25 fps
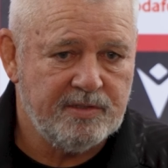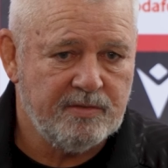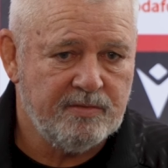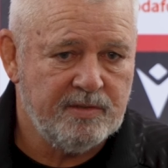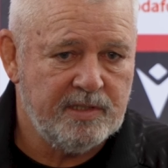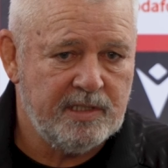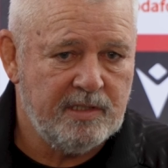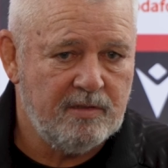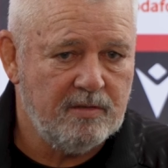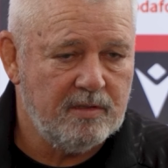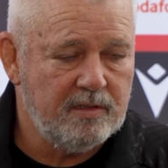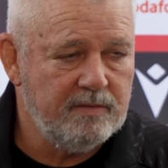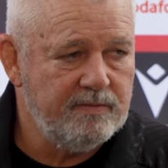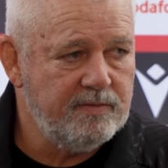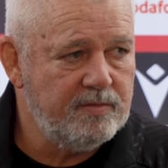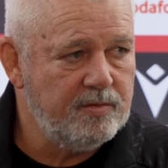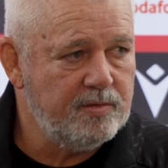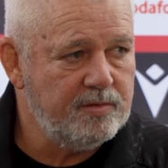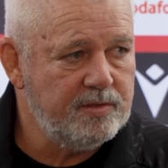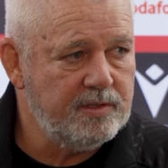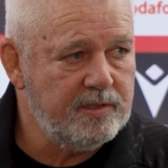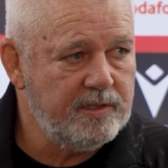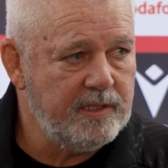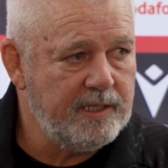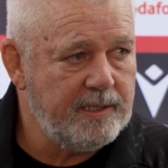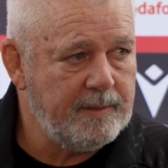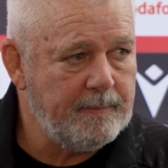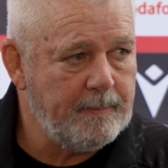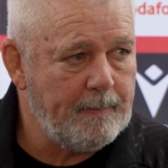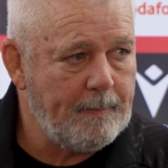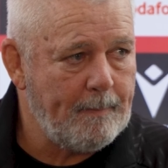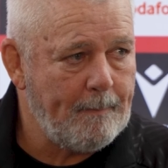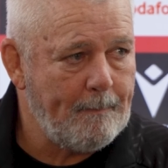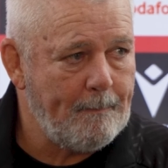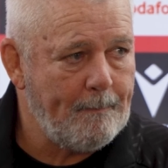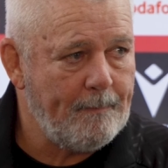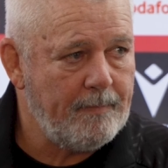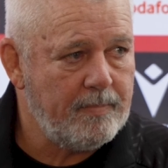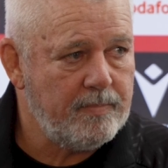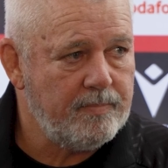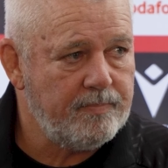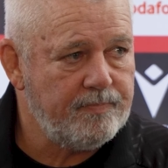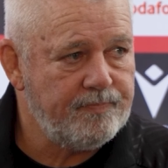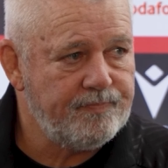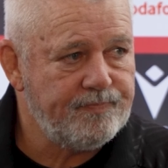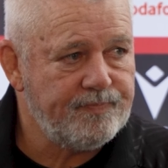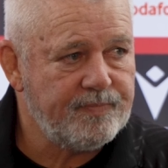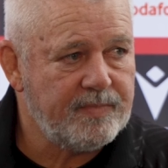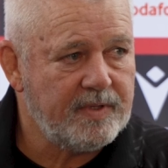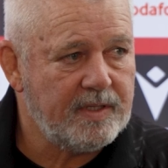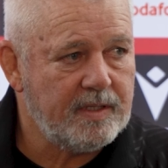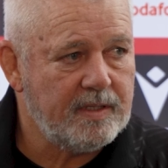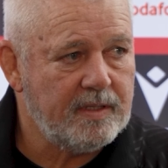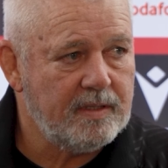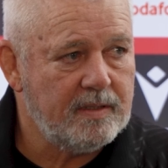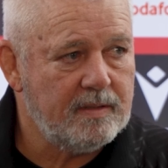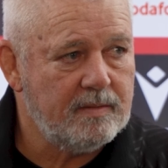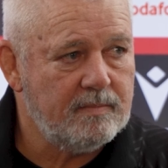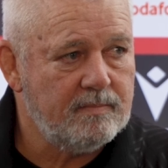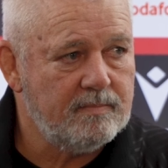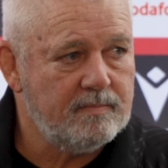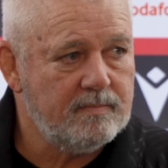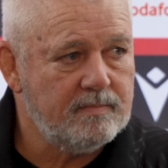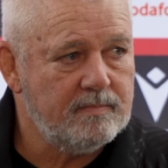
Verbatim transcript: are really looking forward to that. Would it be you know,